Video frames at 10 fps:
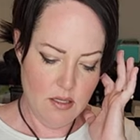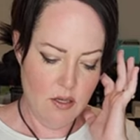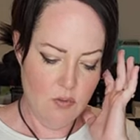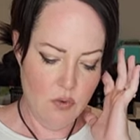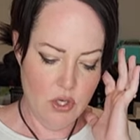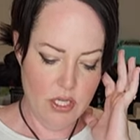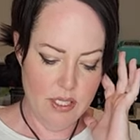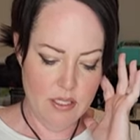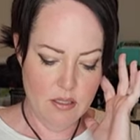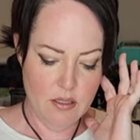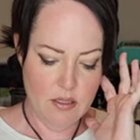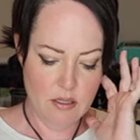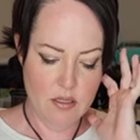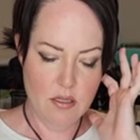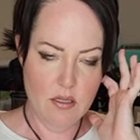the wood
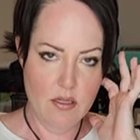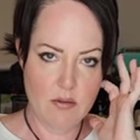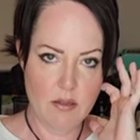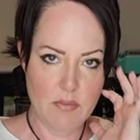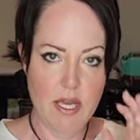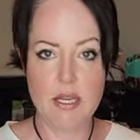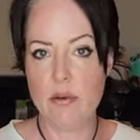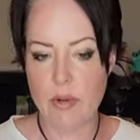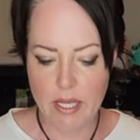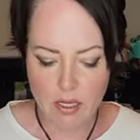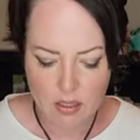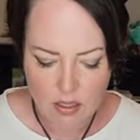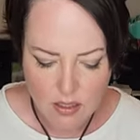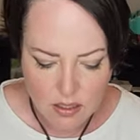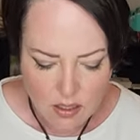behind it white.
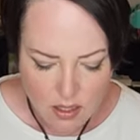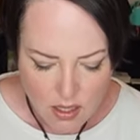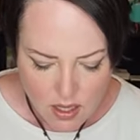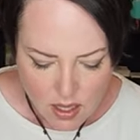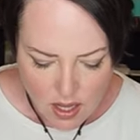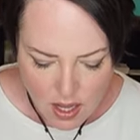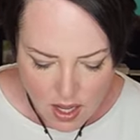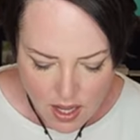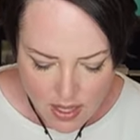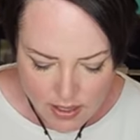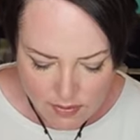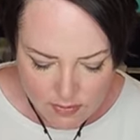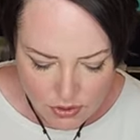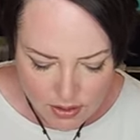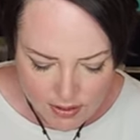I'm
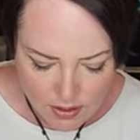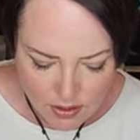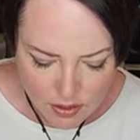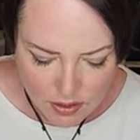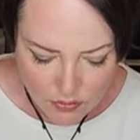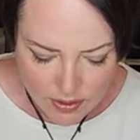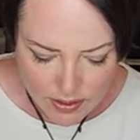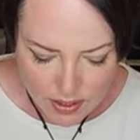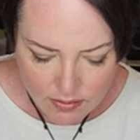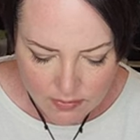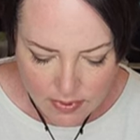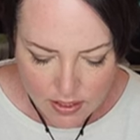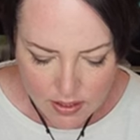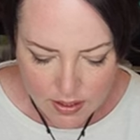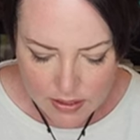just gonna go with it
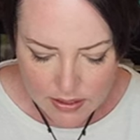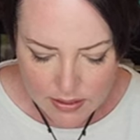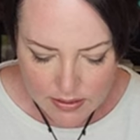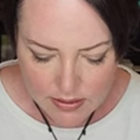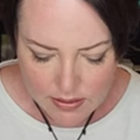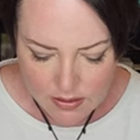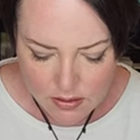because